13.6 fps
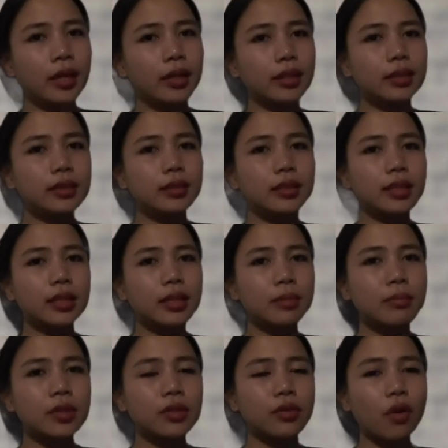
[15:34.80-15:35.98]
In
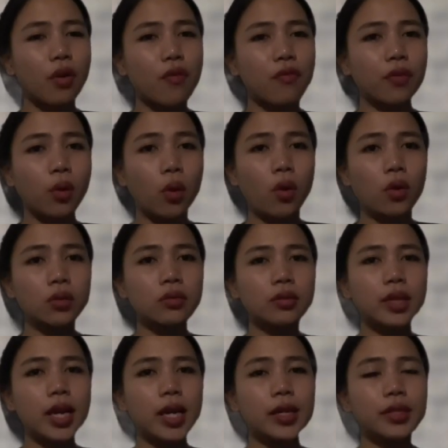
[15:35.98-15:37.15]
terms of cost,
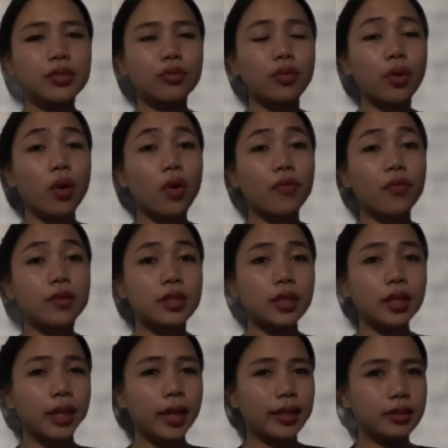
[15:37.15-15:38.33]
there is no
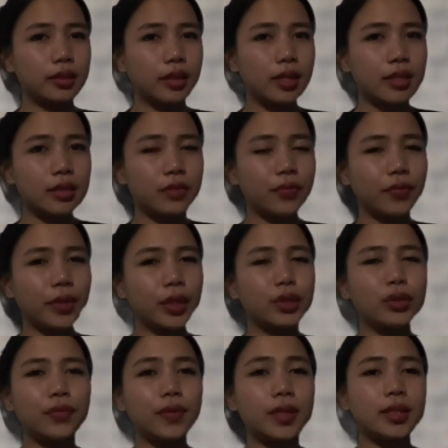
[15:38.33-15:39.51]
official entrance fee
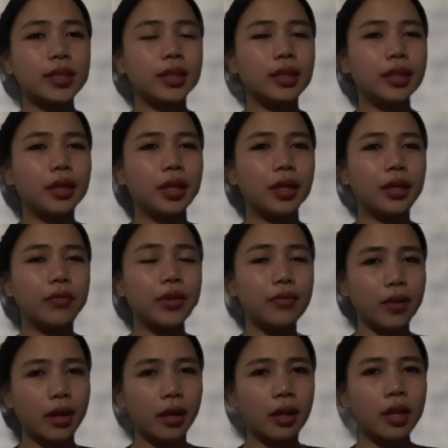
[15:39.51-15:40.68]
to visit the
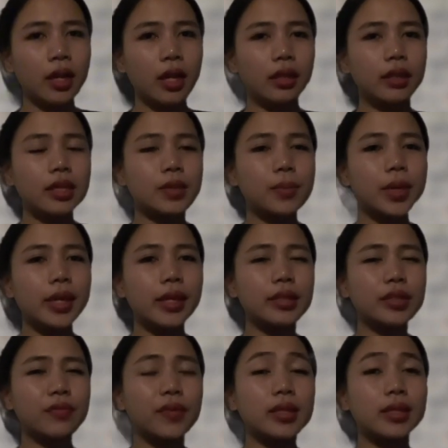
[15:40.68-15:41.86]
river. This
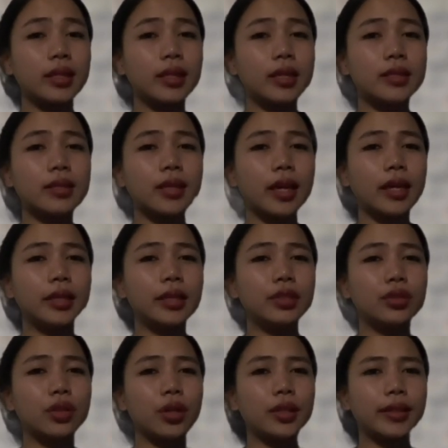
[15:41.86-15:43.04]
means visitors can
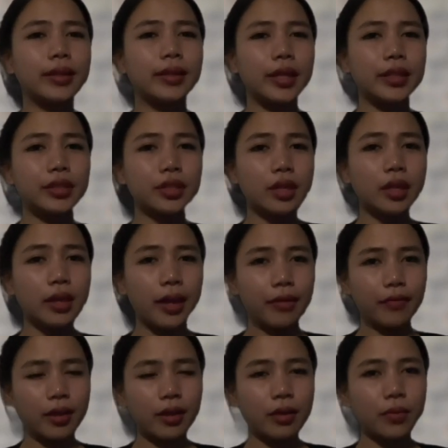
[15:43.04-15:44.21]
enjoy the natural
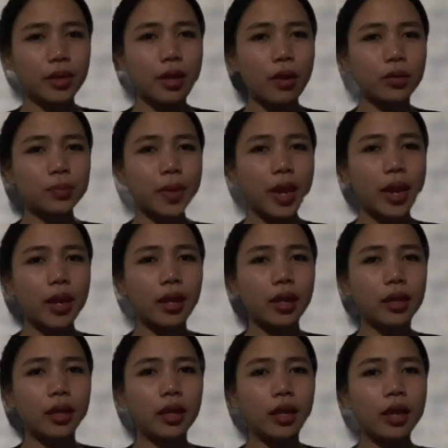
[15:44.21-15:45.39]
area without paying
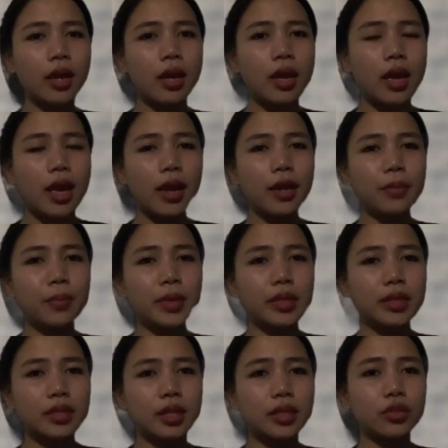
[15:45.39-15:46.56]
any
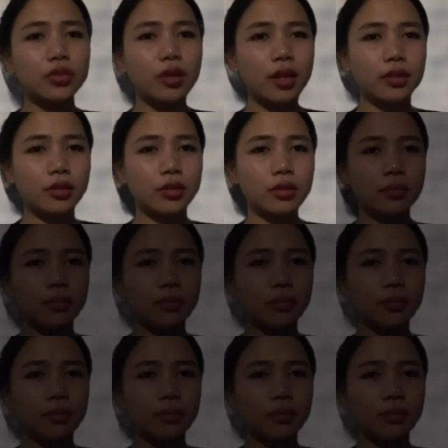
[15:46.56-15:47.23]
admission charge.